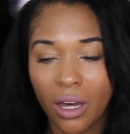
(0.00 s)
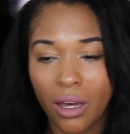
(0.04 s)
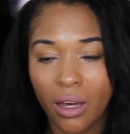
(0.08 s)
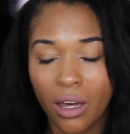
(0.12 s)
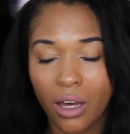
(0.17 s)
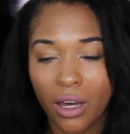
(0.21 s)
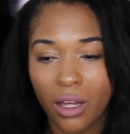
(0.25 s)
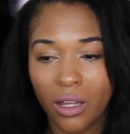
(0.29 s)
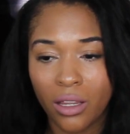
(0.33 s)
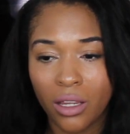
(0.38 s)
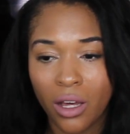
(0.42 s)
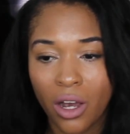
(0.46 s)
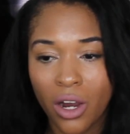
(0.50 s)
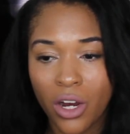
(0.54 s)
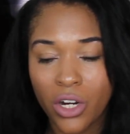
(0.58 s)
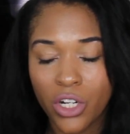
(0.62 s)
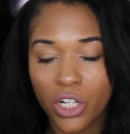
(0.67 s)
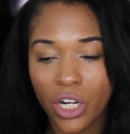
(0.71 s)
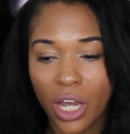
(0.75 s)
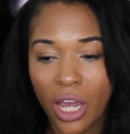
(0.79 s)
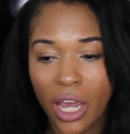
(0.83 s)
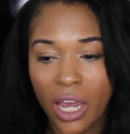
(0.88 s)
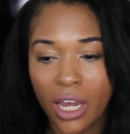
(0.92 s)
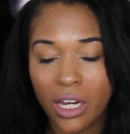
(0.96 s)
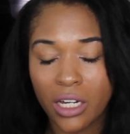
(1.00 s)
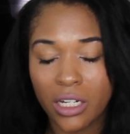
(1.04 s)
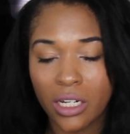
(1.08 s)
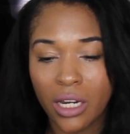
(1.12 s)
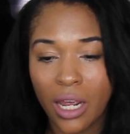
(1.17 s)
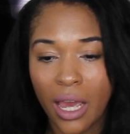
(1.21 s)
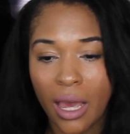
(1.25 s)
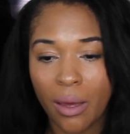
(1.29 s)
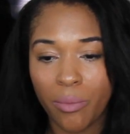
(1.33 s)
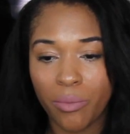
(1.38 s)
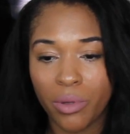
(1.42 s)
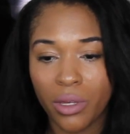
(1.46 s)
a large age
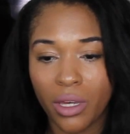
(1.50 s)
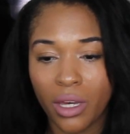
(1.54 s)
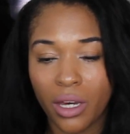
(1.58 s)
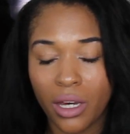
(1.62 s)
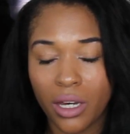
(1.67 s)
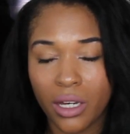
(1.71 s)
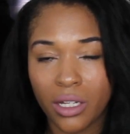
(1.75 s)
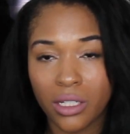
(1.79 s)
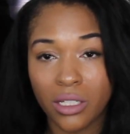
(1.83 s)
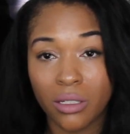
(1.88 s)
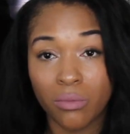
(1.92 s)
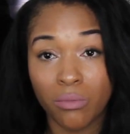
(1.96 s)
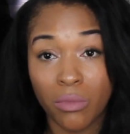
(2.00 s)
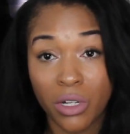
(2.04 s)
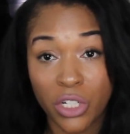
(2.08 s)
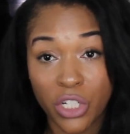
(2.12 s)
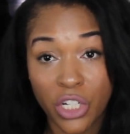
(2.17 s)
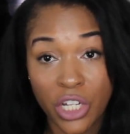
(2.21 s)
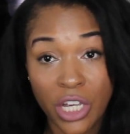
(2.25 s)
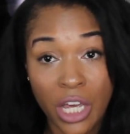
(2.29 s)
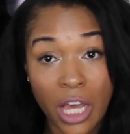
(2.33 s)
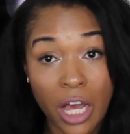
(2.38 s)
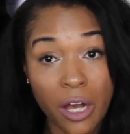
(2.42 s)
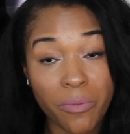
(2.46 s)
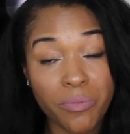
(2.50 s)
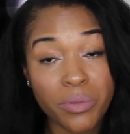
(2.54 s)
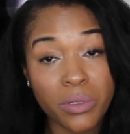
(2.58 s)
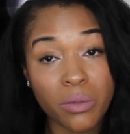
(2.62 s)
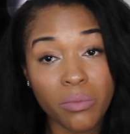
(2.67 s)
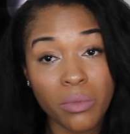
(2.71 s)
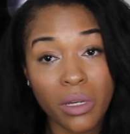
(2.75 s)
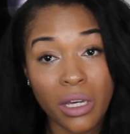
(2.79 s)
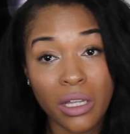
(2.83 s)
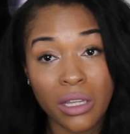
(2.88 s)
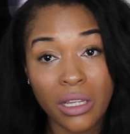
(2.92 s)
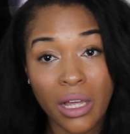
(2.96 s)
gap because Munchie
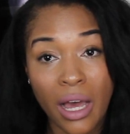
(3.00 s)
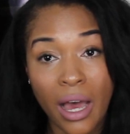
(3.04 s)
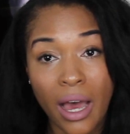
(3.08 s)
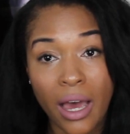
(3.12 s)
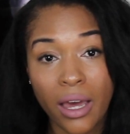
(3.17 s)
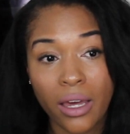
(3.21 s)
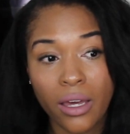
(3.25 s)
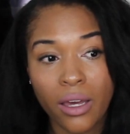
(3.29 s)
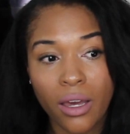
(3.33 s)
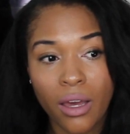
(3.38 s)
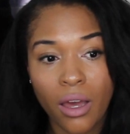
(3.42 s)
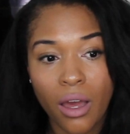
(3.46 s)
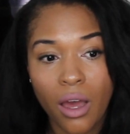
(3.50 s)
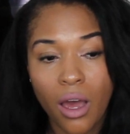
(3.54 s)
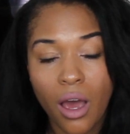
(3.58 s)
helps me a lot.